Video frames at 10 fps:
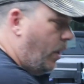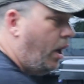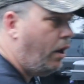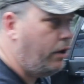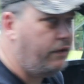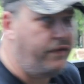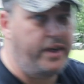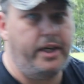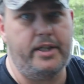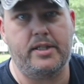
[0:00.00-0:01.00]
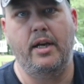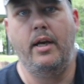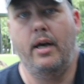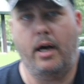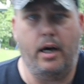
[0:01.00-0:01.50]
all the fittings,
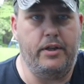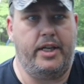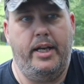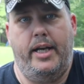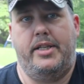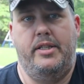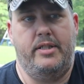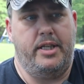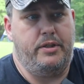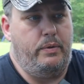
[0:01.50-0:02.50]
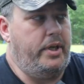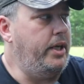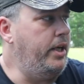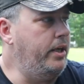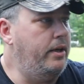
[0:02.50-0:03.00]
all the connections that you
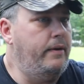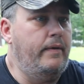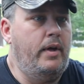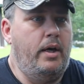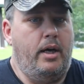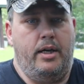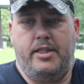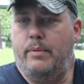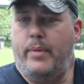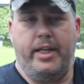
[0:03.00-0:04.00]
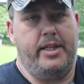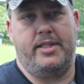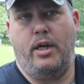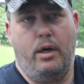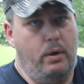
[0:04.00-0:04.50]
need to make
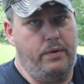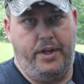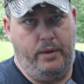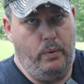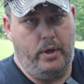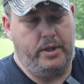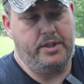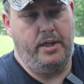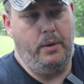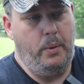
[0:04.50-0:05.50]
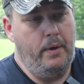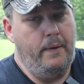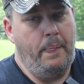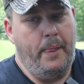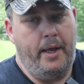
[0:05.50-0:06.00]
this whole thing work. So
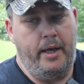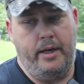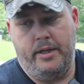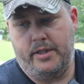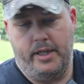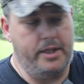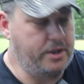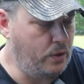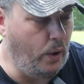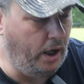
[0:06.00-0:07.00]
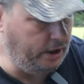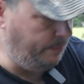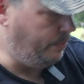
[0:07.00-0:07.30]
it is a quality